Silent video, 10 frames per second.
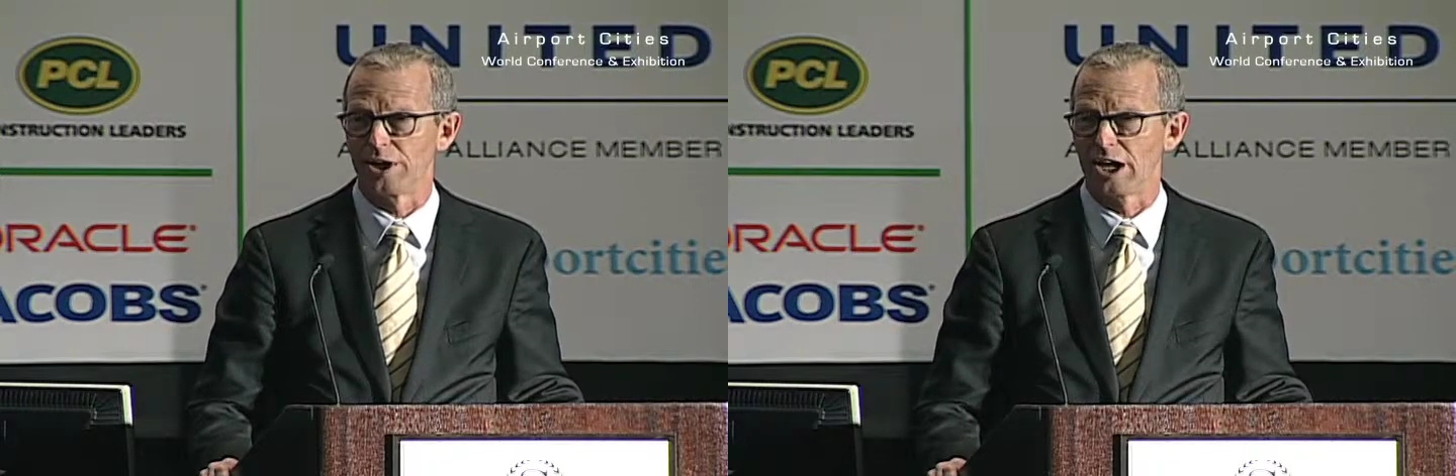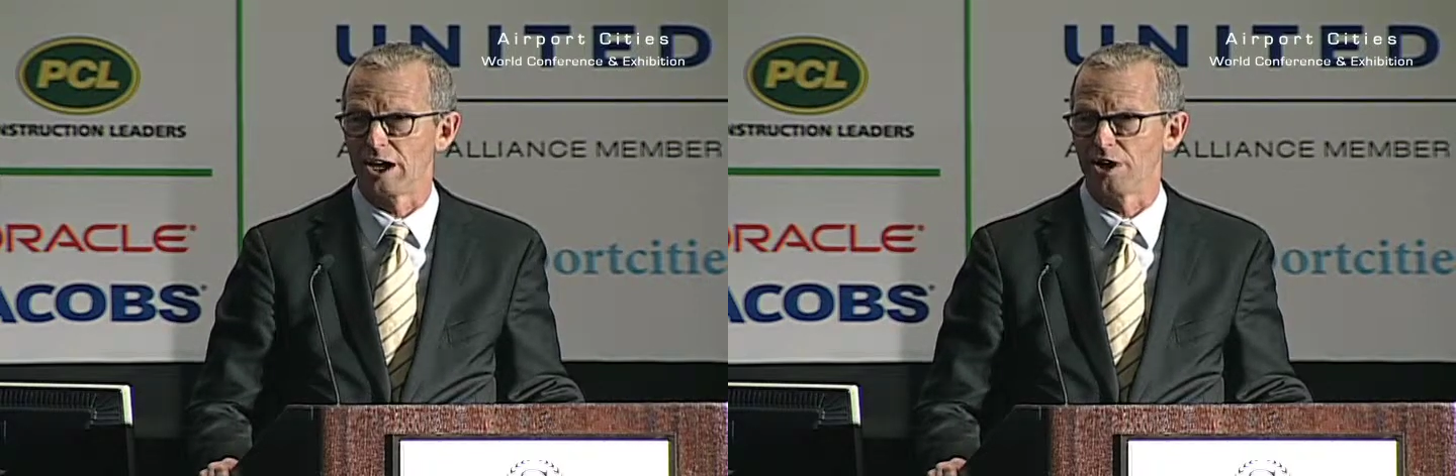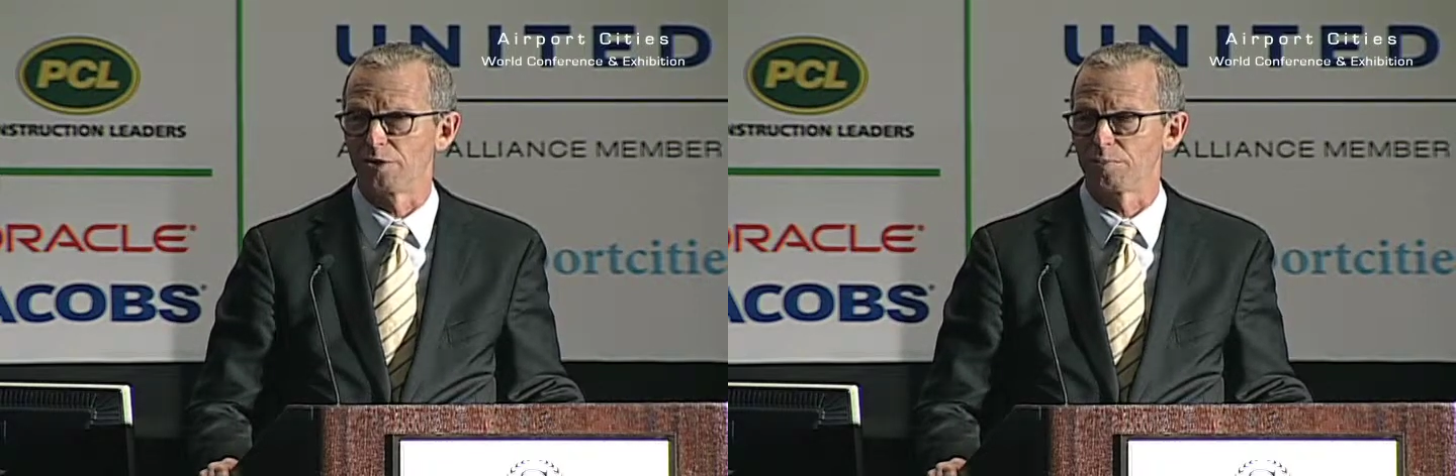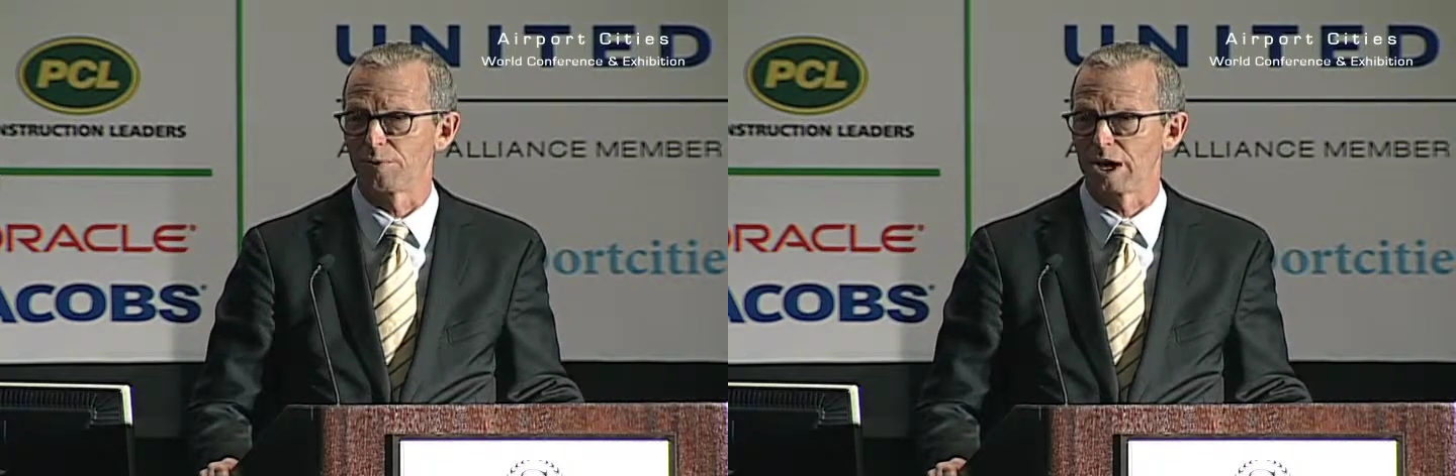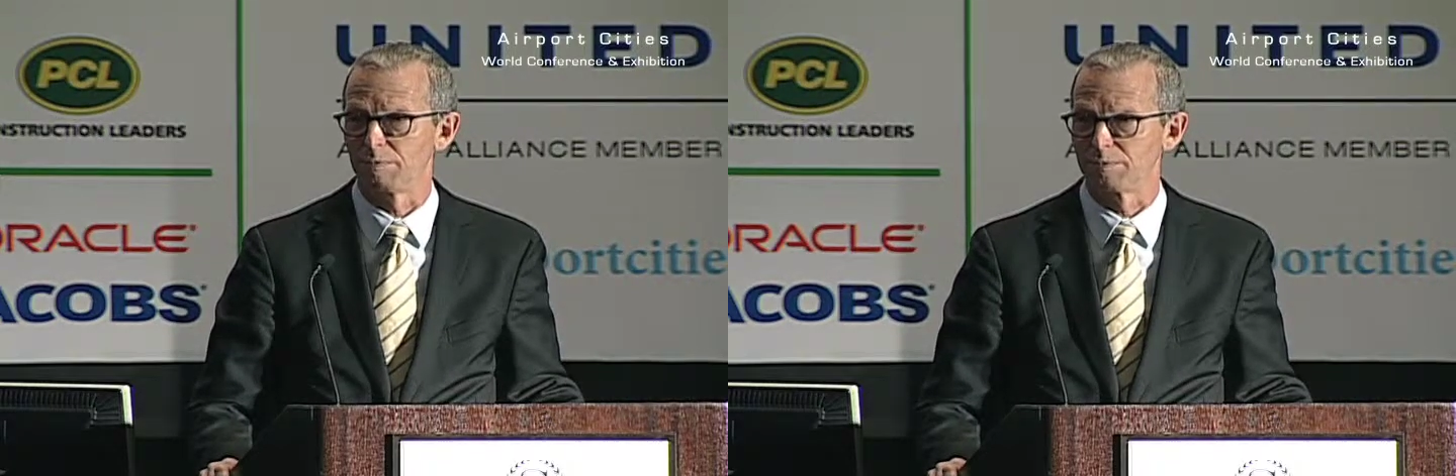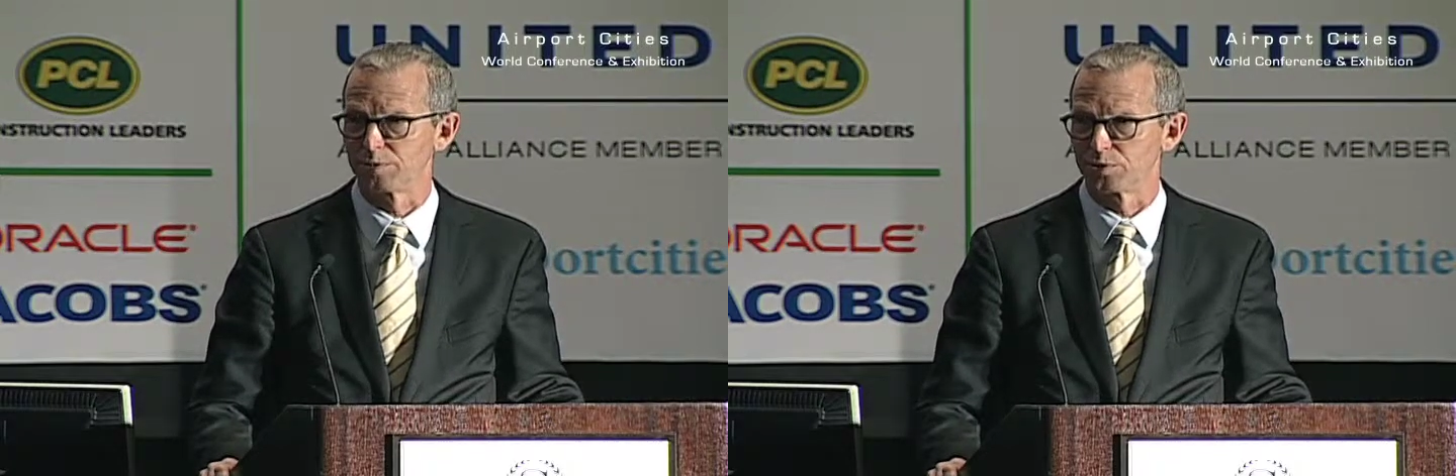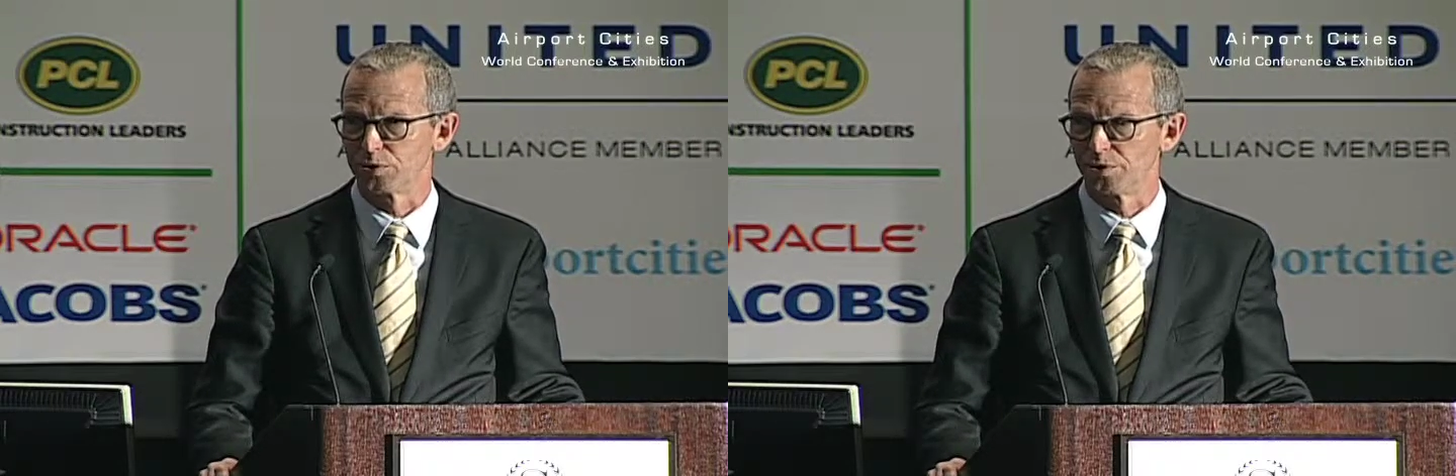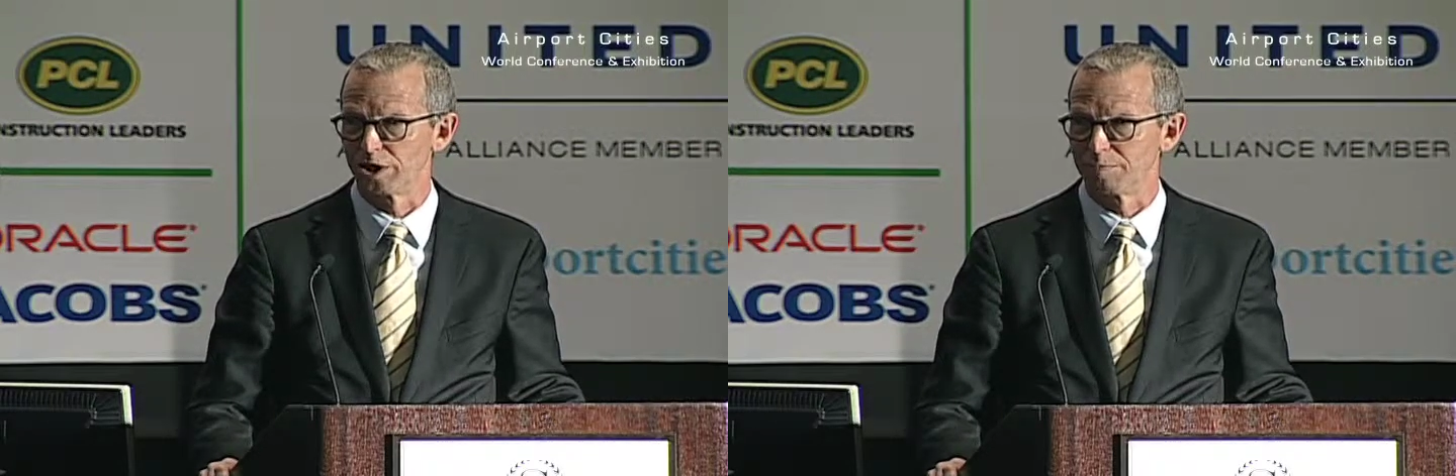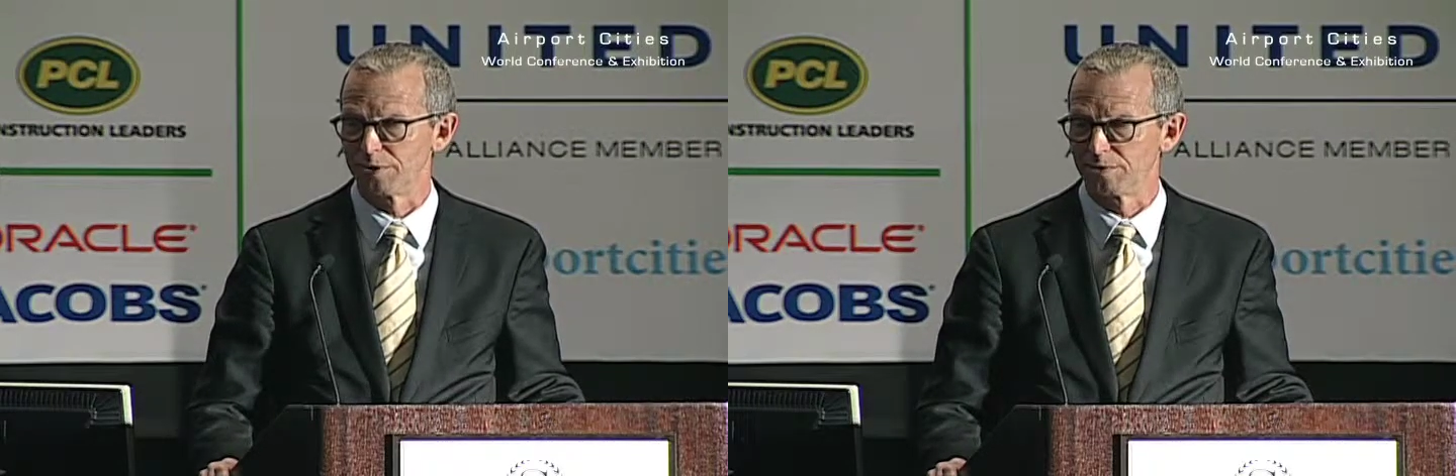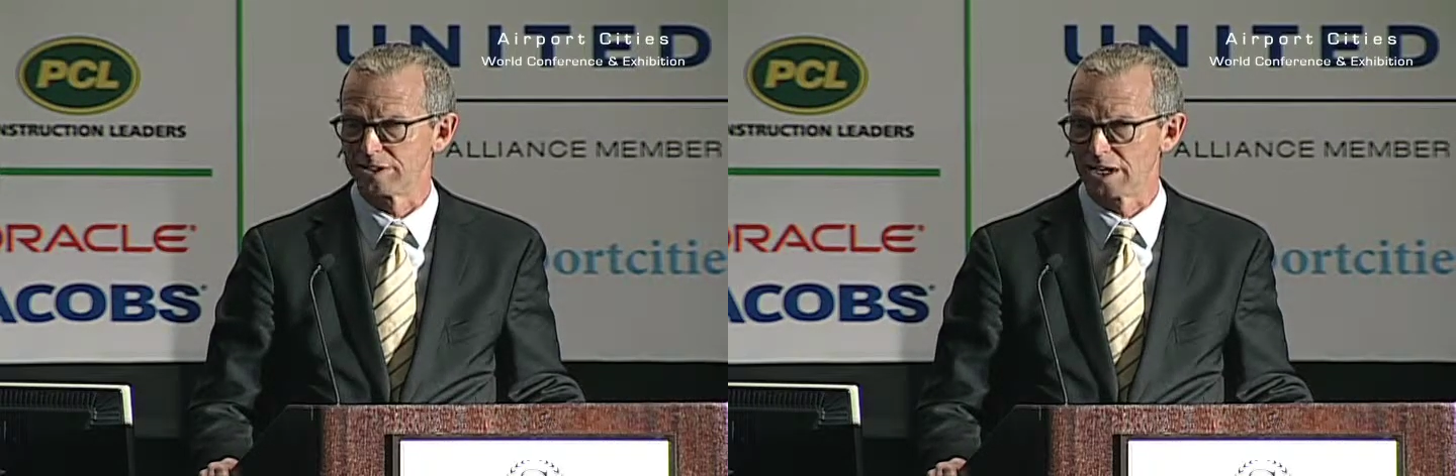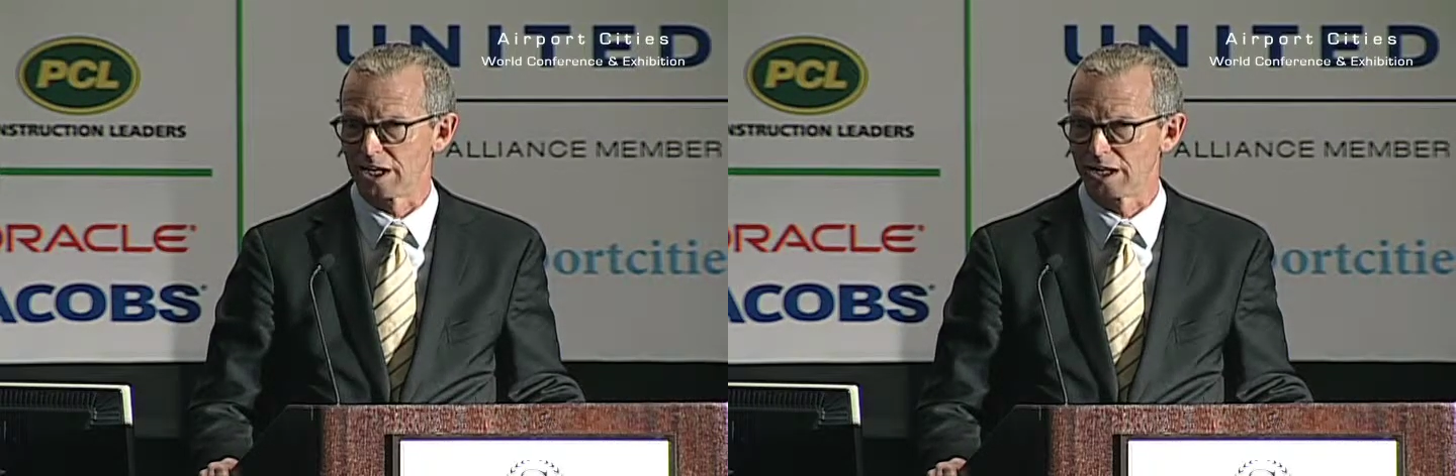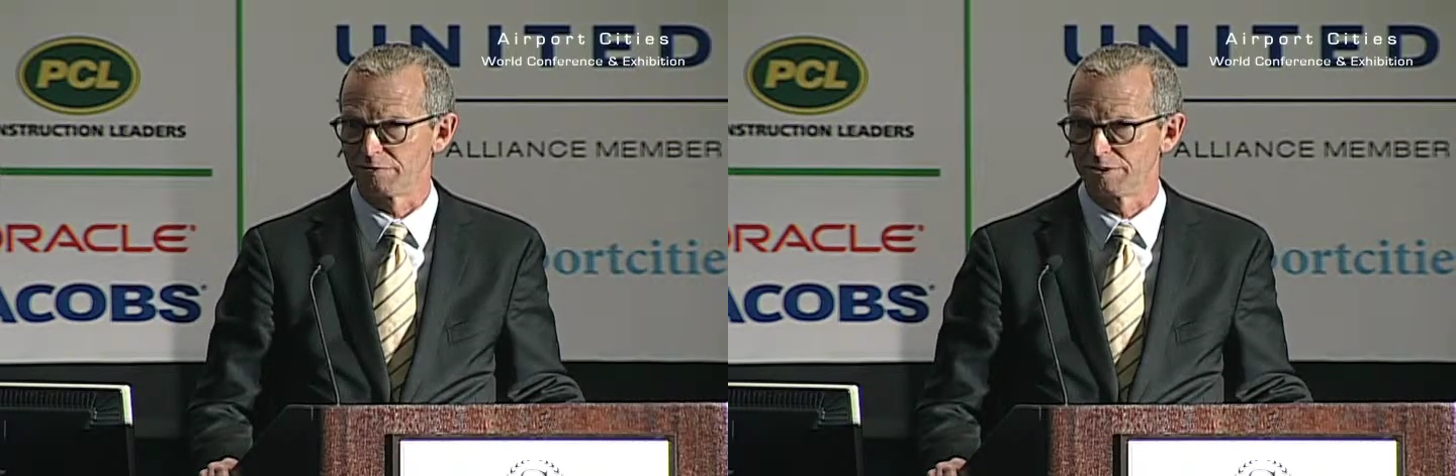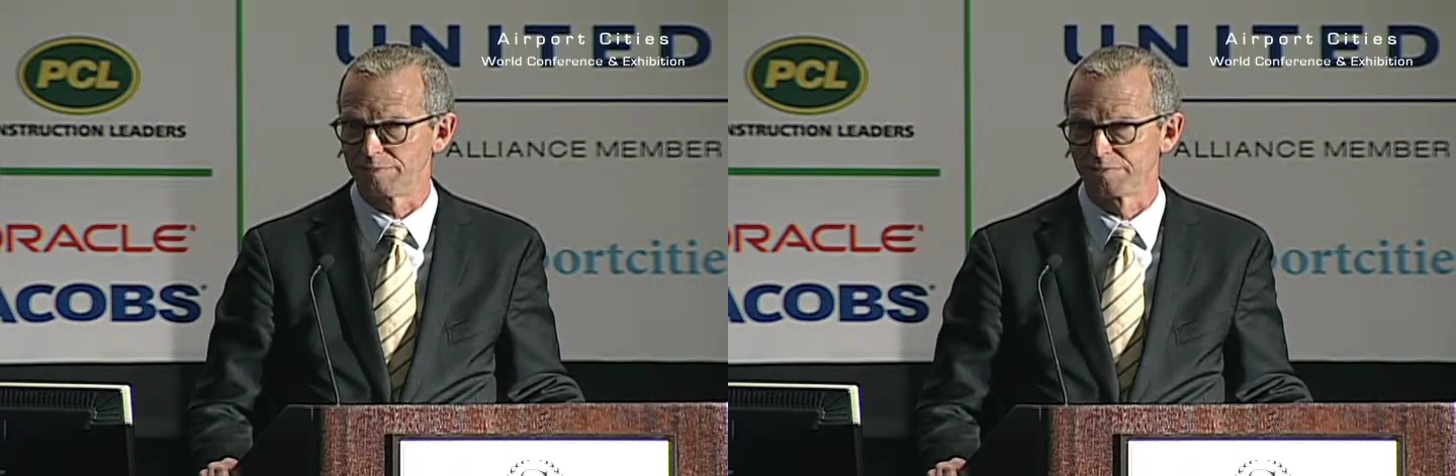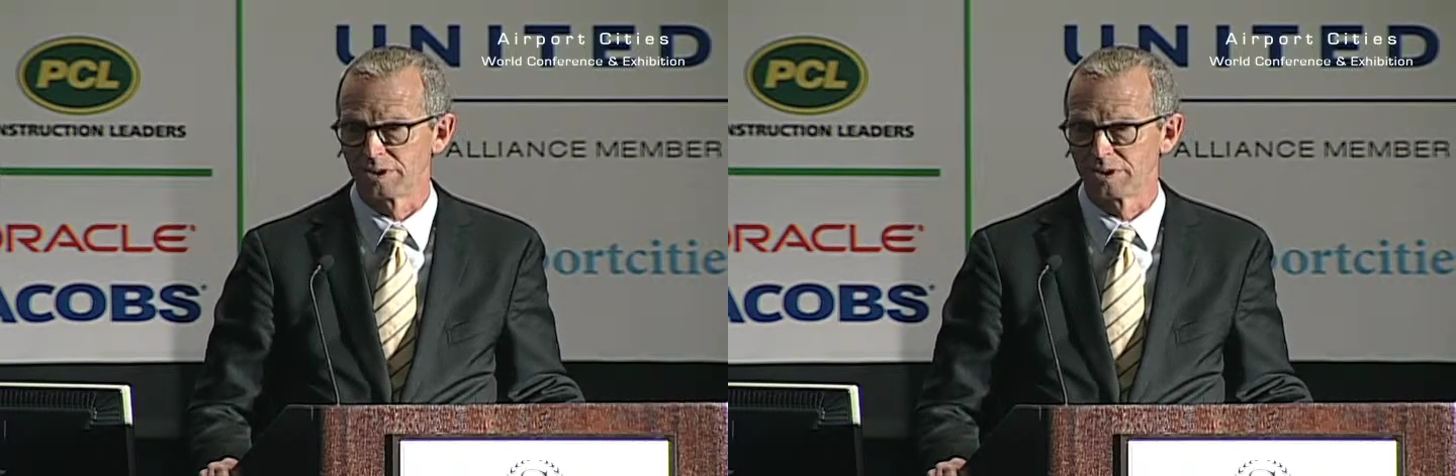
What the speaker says: how problems were going to be resolved.